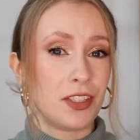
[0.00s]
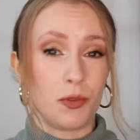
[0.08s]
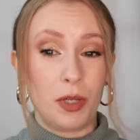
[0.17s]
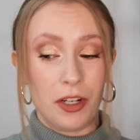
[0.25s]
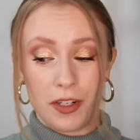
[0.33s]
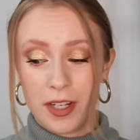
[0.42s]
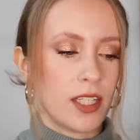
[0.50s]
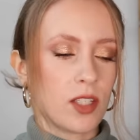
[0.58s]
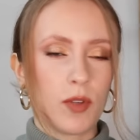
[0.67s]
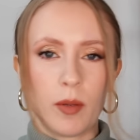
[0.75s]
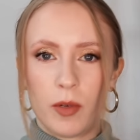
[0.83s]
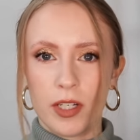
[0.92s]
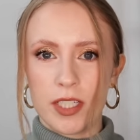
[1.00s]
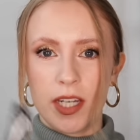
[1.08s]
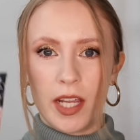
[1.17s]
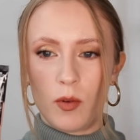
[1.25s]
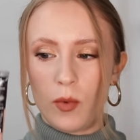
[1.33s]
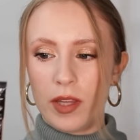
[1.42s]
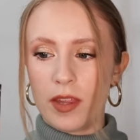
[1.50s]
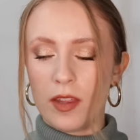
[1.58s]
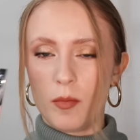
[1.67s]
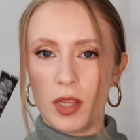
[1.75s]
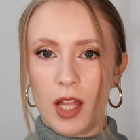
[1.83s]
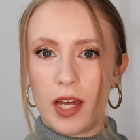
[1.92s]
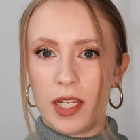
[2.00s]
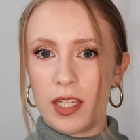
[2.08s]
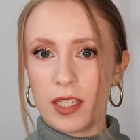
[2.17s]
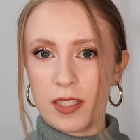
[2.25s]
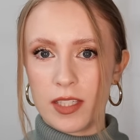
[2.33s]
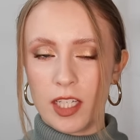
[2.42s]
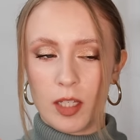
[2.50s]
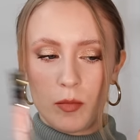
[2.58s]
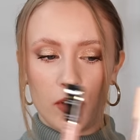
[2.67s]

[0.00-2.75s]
It's weird. This is what I'm wearing today with the Milani Conceal and